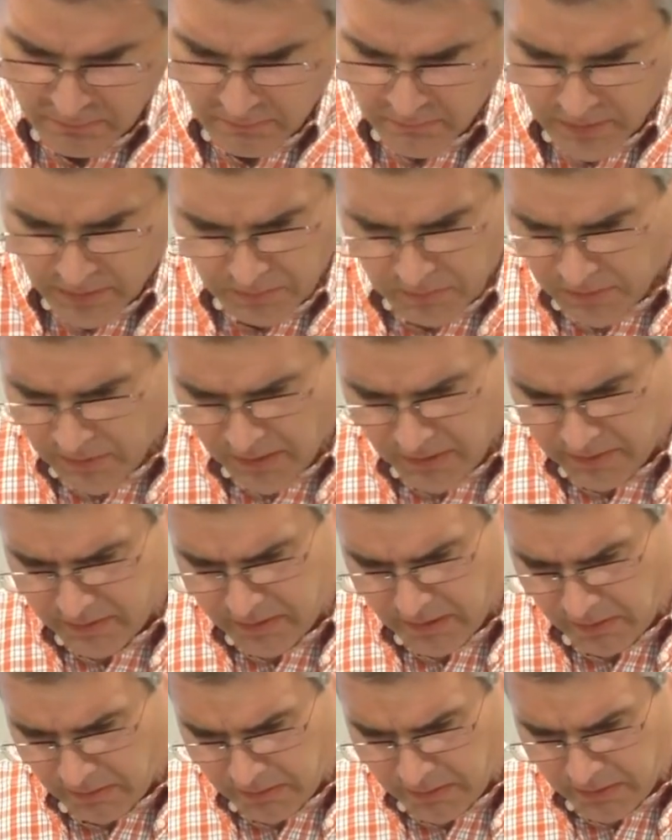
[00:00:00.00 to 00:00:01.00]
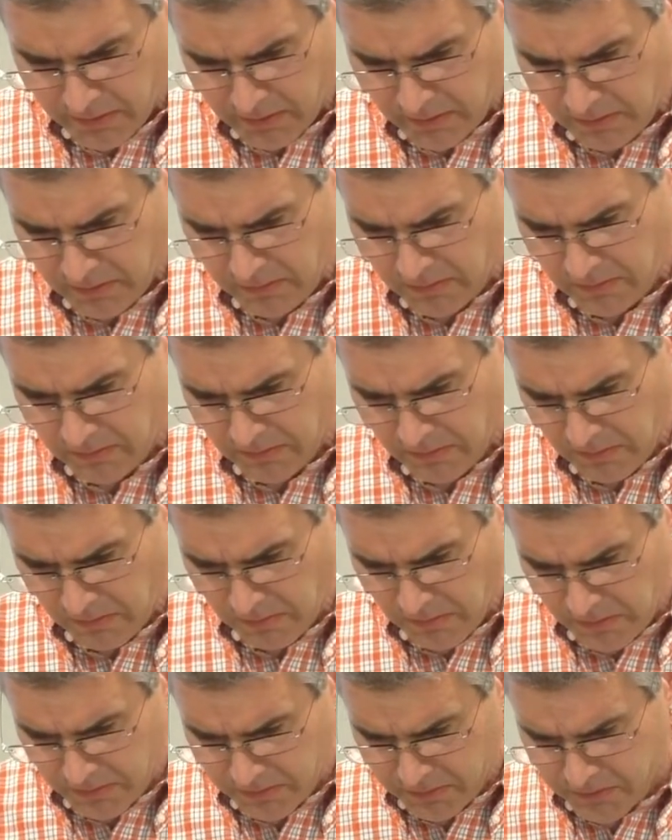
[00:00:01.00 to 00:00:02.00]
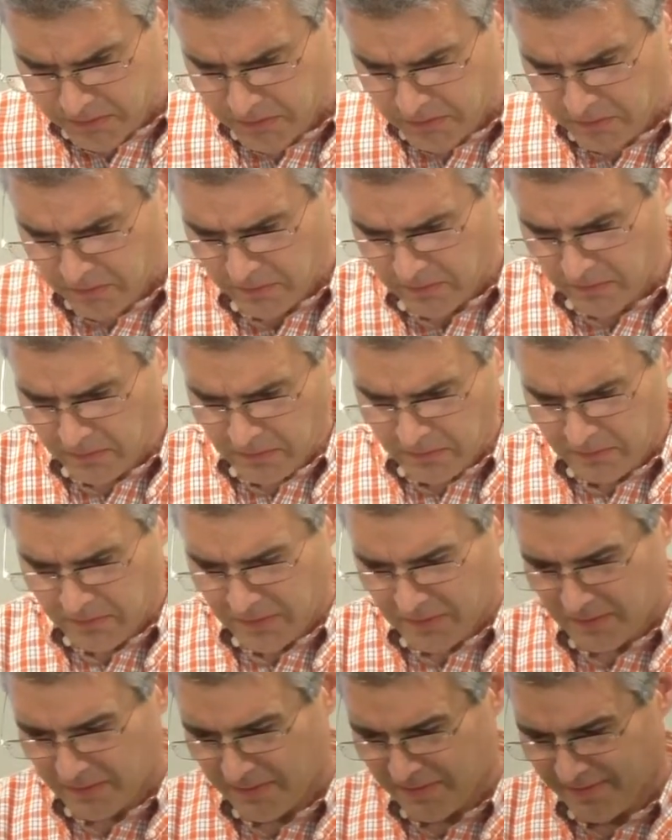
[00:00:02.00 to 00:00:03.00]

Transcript: They were not doubting or unsure of it.